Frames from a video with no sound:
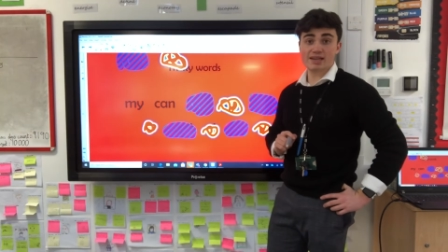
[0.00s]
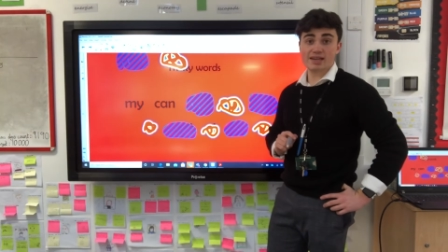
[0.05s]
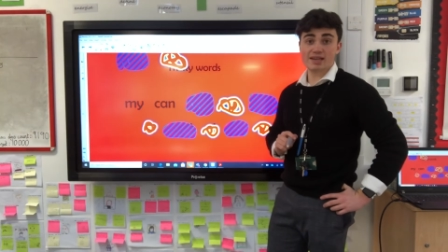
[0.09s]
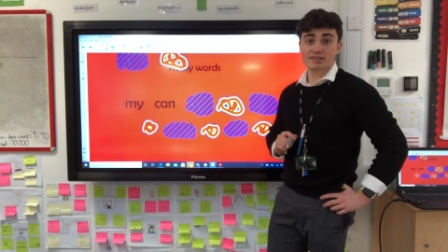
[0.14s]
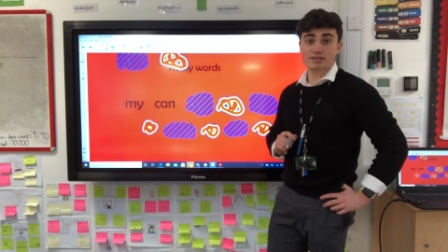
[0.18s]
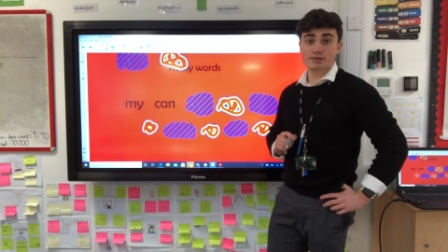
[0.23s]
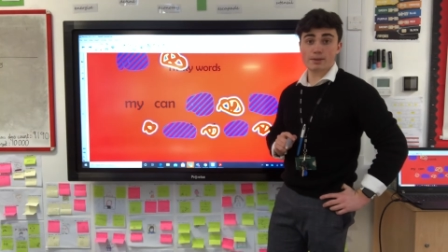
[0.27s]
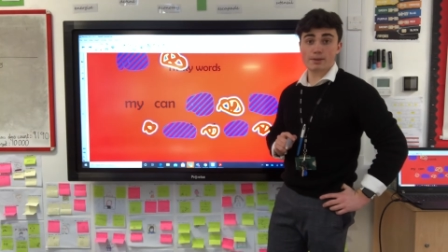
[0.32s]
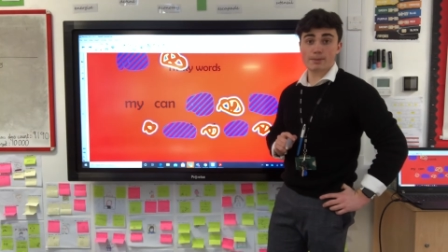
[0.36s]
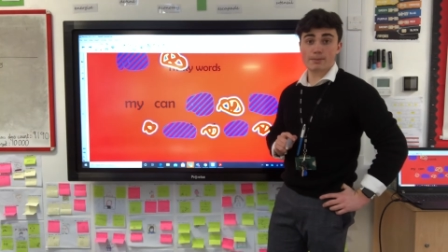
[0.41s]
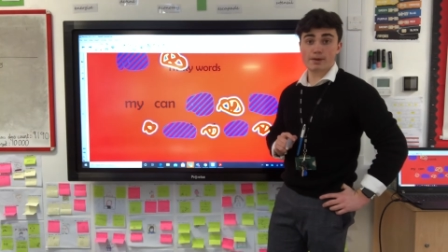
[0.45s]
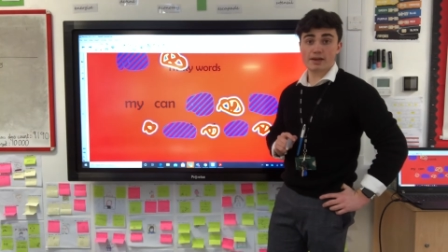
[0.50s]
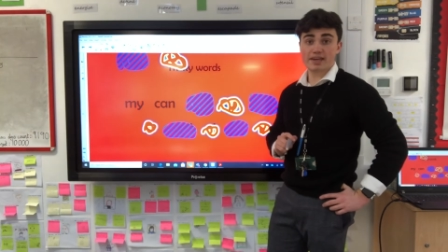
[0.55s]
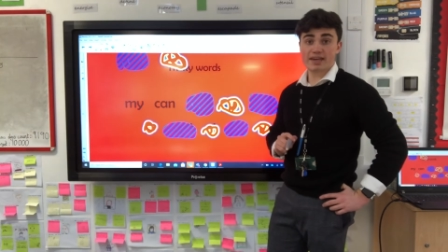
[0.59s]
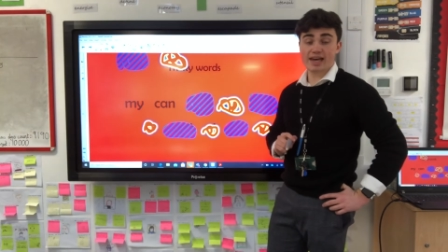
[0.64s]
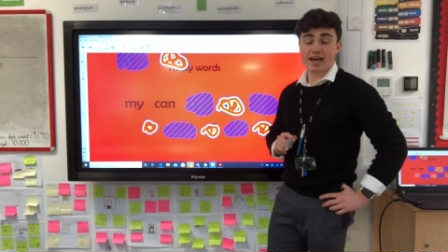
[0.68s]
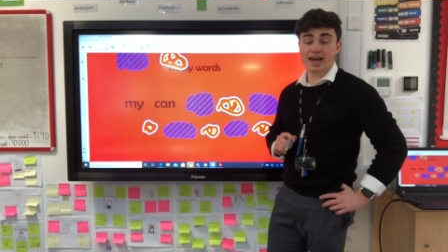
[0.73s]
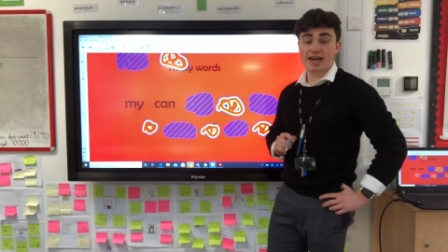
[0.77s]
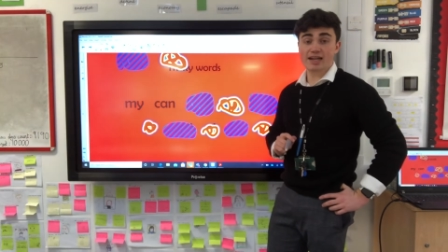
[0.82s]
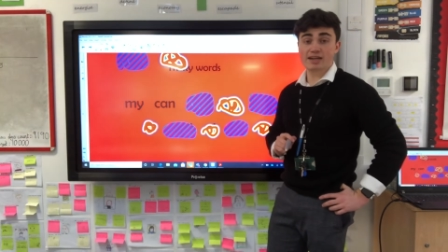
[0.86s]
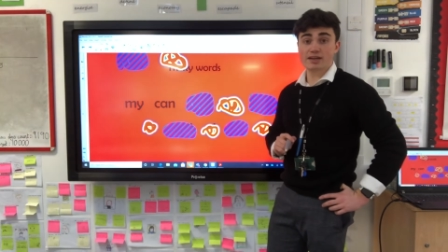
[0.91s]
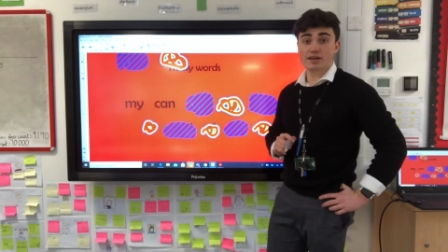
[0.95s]
It's
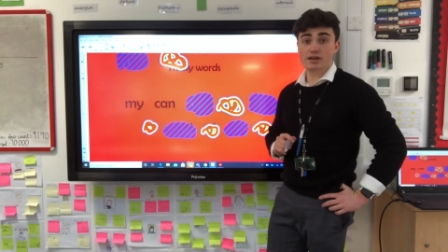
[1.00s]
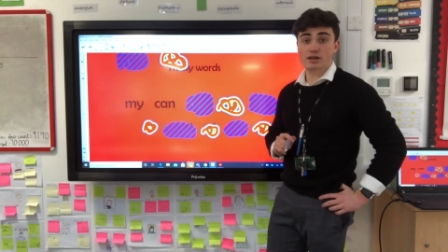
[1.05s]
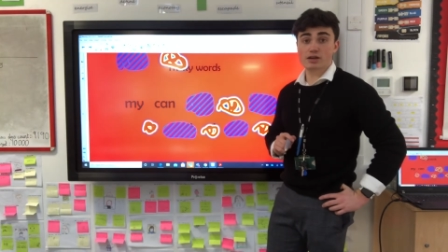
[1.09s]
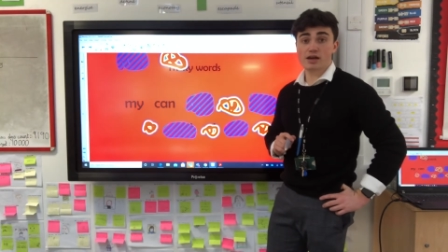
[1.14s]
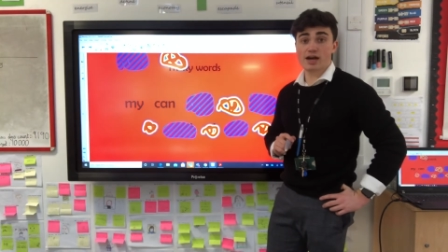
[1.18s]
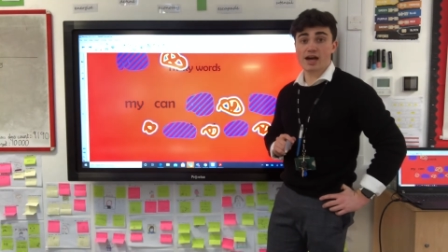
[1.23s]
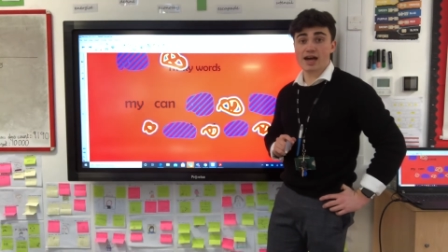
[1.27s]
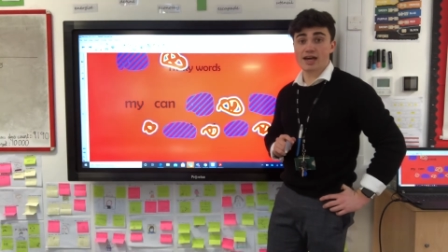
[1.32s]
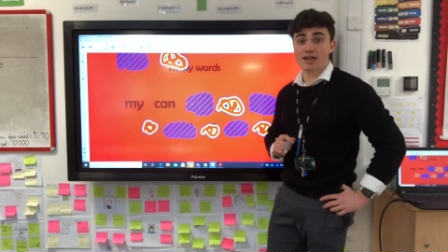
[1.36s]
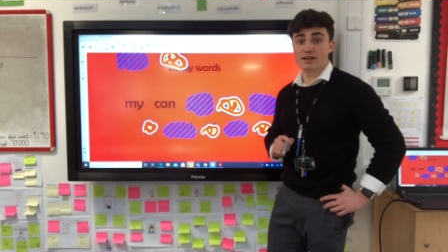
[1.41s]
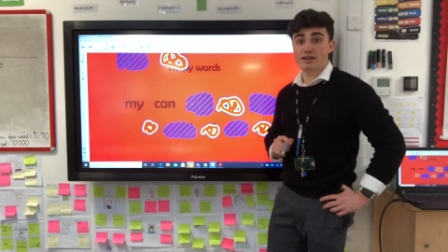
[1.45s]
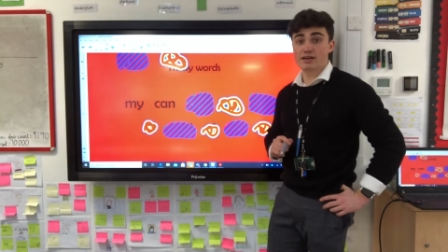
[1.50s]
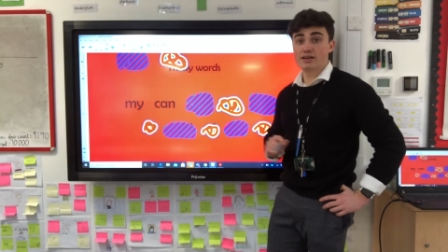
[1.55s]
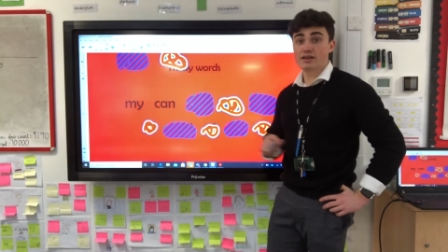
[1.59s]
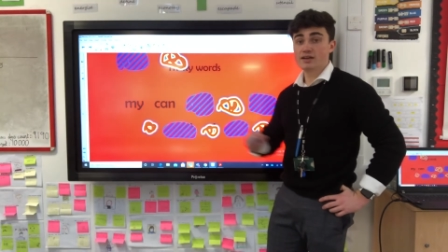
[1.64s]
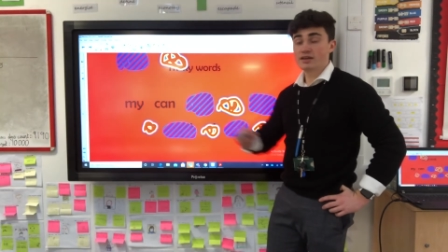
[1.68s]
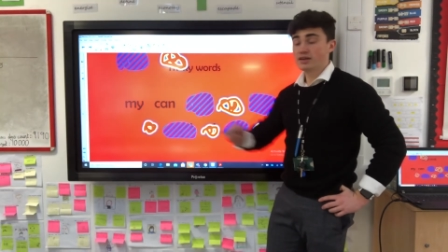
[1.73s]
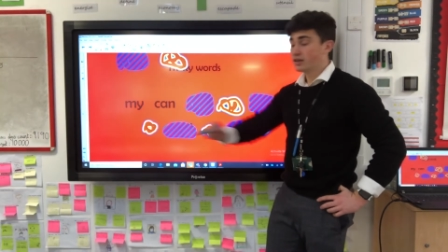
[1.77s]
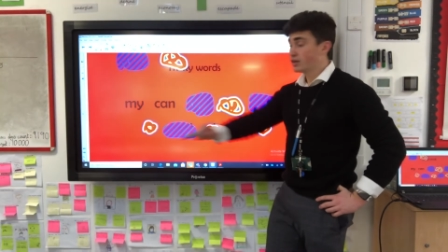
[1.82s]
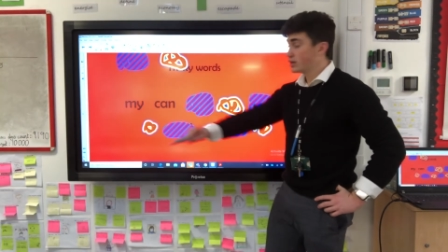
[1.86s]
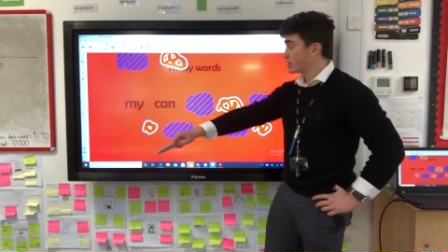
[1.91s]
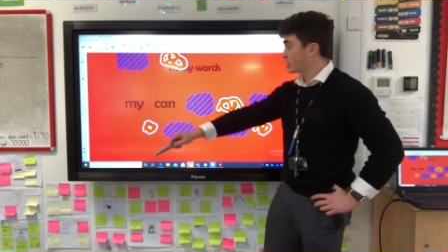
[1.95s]
can, and
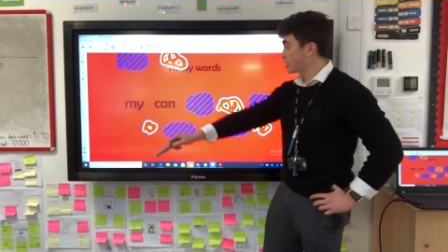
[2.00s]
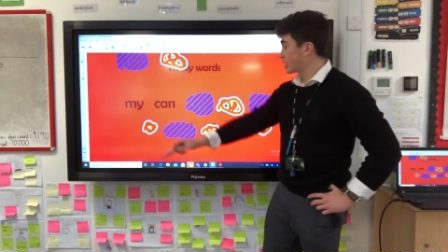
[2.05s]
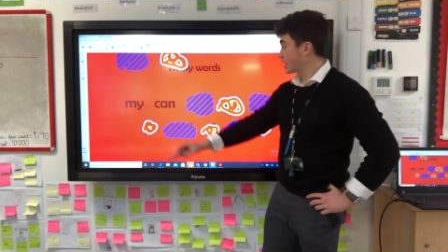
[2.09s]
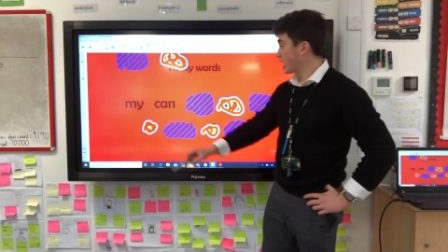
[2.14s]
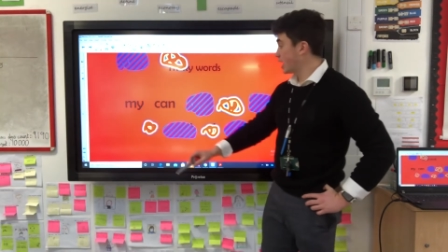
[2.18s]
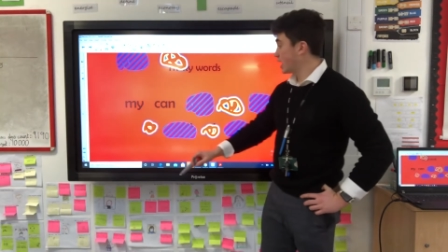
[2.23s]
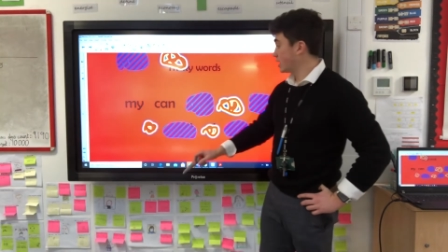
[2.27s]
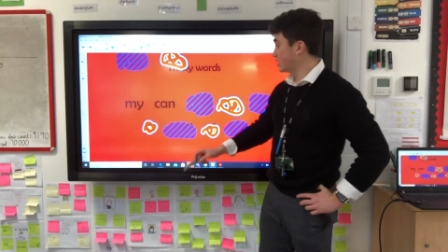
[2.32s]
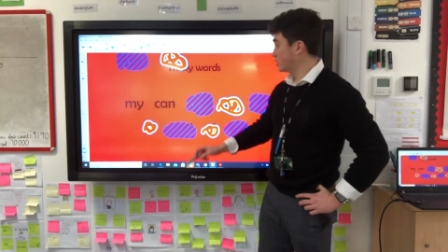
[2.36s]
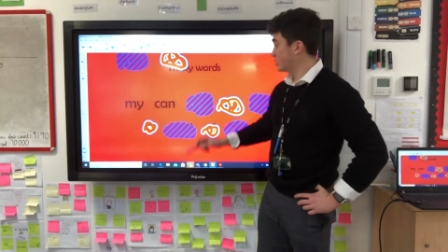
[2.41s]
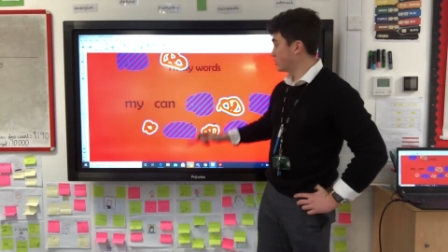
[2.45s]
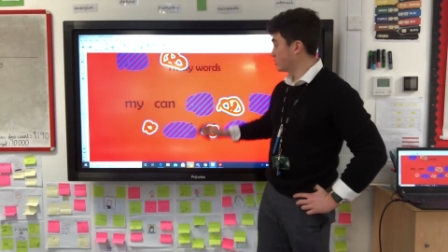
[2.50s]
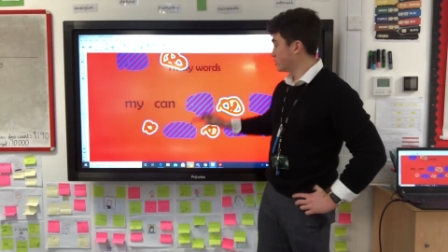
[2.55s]
can.